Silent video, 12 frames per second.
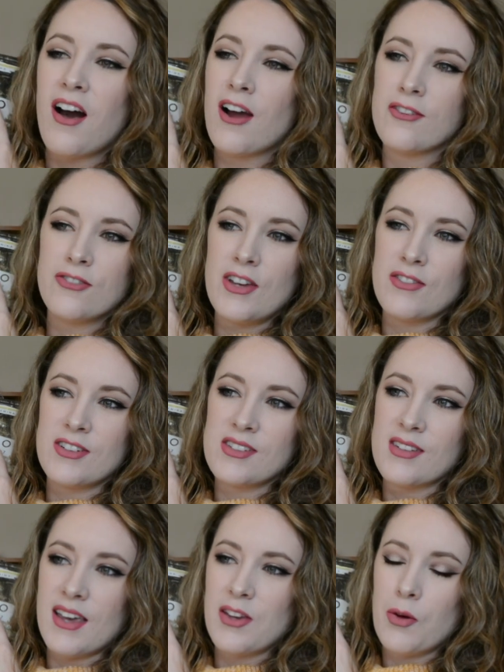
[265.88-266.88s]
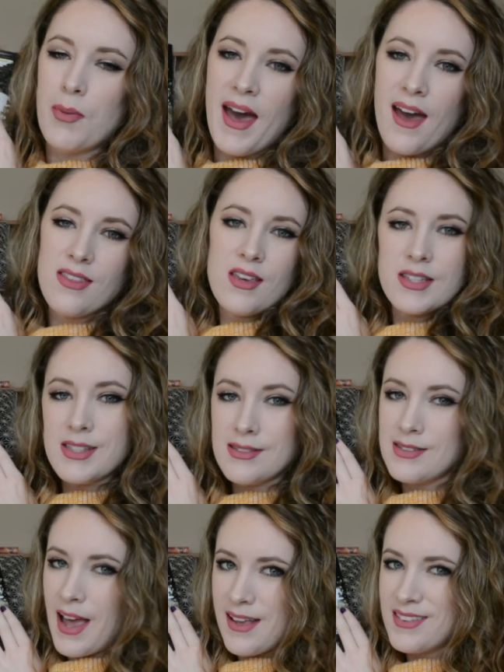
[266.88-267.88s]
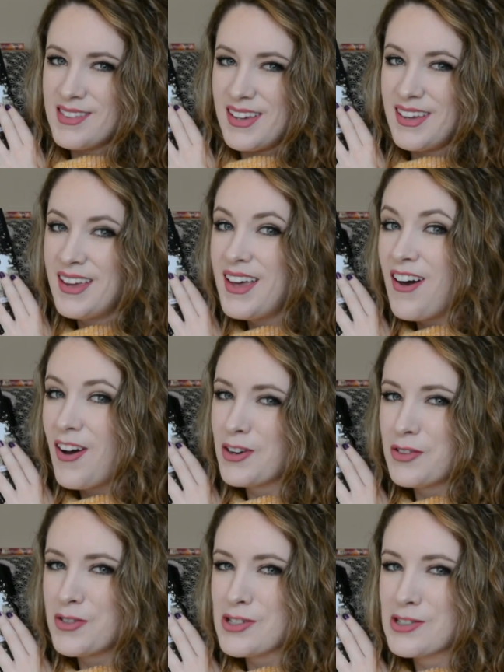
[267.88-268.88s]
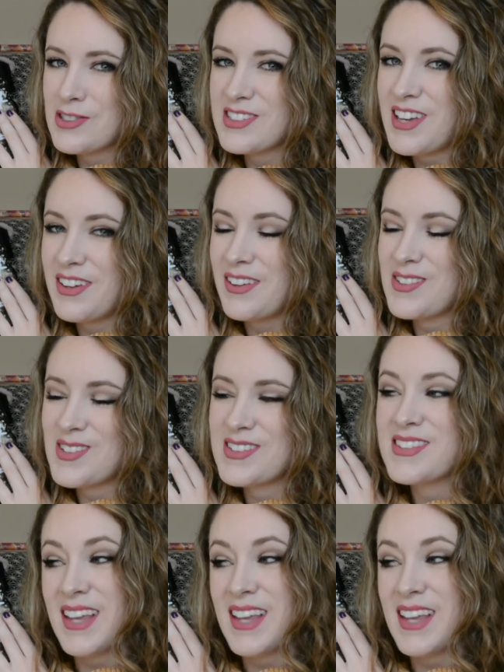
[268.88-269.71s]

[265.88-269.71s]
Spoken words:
our favorite psychopath, sassy, artificial intelligence,